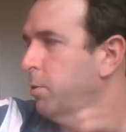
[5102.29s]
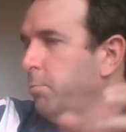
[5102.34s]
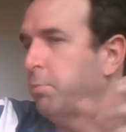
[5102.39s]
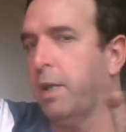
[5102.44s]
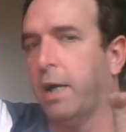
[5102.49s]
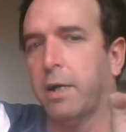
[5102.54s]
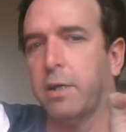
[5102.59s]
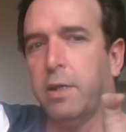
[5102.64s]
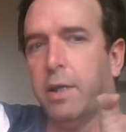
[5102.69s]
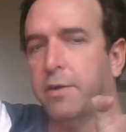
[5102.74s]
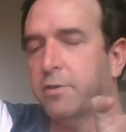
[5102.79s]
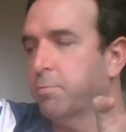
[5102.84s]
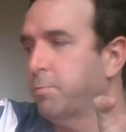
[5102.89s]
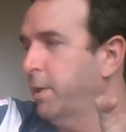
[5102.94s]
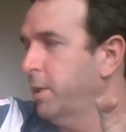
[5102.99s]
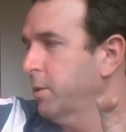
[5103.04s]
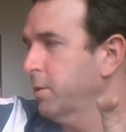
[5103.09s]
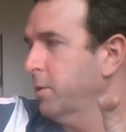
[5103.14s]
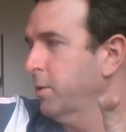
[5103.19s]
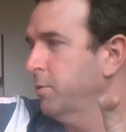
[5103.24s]
Black Lives
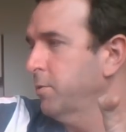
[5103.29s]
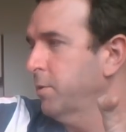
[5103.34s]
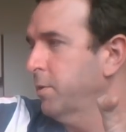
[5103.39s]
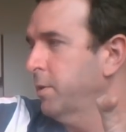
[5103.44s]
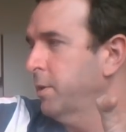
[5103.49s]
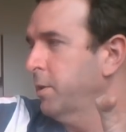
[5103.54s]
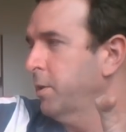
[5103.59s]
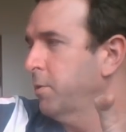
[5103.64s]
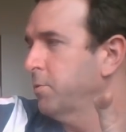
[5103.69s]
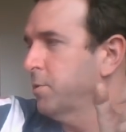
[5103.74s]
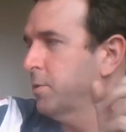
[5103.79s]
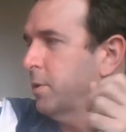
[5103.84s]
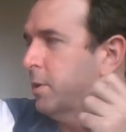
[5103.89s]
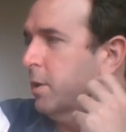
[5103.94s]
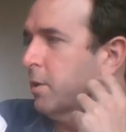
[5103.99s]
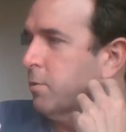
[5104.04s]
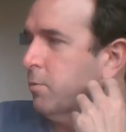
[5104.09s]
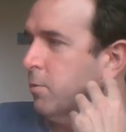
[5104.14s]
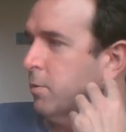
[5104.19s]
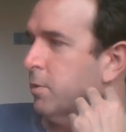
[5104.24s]
Matter goes in
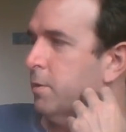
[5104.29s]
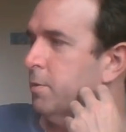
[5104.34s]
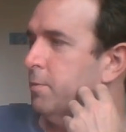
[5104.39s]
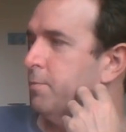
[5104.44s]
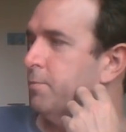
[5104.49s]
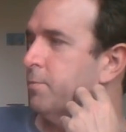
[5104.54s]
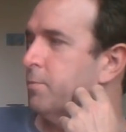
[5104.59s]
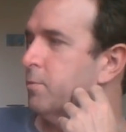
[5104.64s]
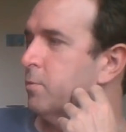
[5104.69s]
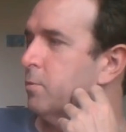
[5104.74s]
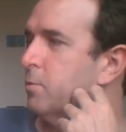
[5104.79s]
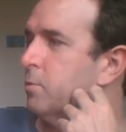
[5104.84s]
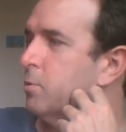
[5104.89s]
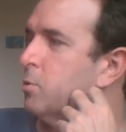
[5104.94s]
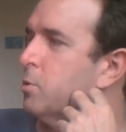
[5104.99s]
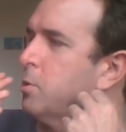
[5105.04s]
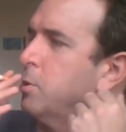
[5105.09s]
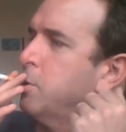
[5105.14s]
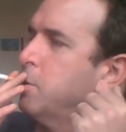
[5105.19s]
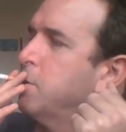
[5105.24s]
their corner. It's just a joke. It's
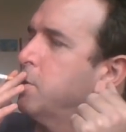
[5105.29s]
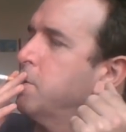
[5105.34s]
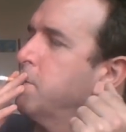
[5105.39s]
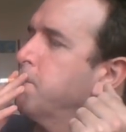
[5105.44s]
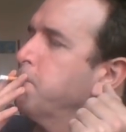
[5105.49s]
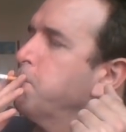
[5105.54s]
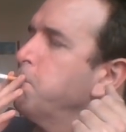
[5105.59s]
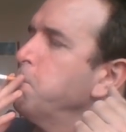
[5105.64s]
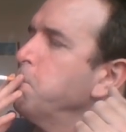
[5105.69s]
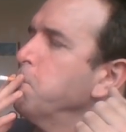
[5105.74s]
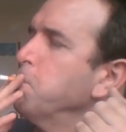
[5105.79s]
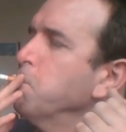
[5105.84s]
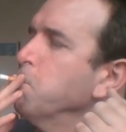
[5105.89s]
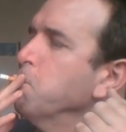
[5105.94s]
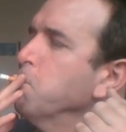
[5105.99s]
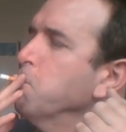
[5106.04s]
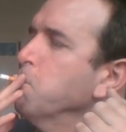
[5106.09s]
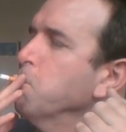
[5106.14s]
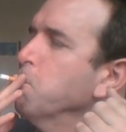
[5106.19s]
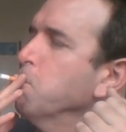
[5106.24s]
like if someone said
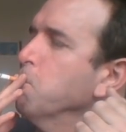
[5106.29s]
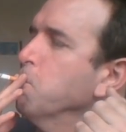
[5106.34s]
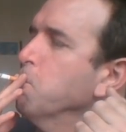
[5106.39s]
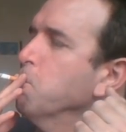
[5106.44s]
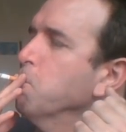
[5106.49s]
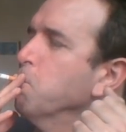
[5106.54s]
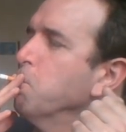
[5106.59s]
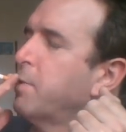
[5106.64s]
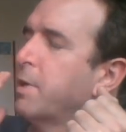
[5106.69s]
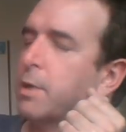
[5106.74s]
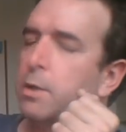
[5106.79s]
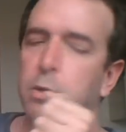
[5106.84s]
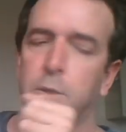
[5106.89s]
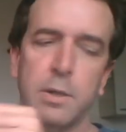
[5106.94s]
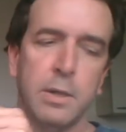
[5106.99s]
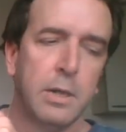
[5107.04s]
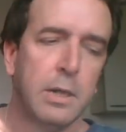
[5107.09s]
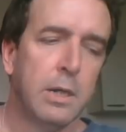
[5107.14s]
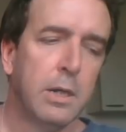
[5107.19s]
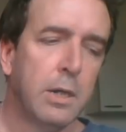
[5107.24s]
Conchita
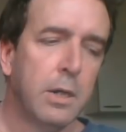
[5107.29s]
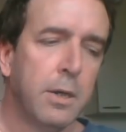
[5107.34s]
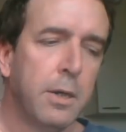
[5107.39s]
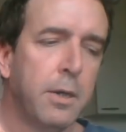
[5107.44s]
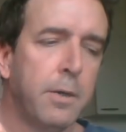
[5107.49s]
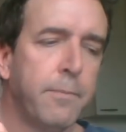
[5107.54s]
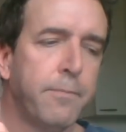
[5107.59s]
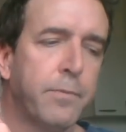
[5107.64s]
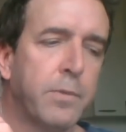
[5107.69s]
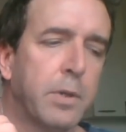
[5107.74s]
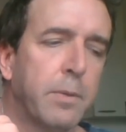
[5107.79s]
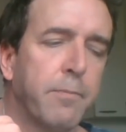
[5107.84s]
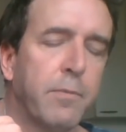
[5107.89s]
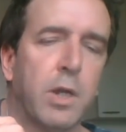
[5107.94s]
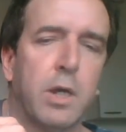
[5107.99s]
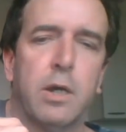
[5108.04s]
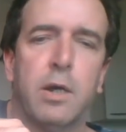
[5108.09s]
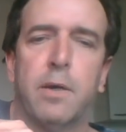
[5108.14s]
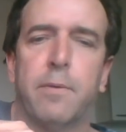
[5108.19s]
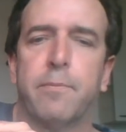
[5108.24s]
if a comedian
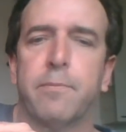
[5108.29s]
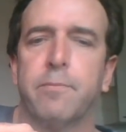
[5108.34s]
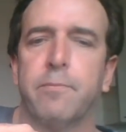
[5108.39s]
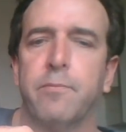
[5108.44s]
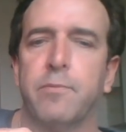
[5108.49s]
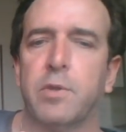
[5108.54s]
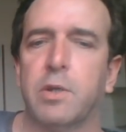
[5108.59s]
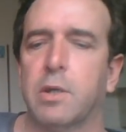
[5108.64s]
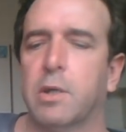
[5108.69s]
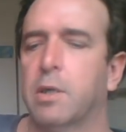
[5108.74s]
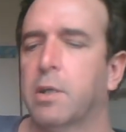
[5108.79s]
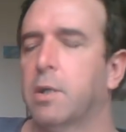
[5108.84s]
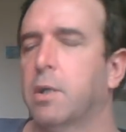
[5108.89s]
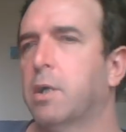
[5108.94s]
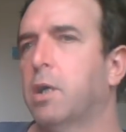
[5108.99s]
was joking about it.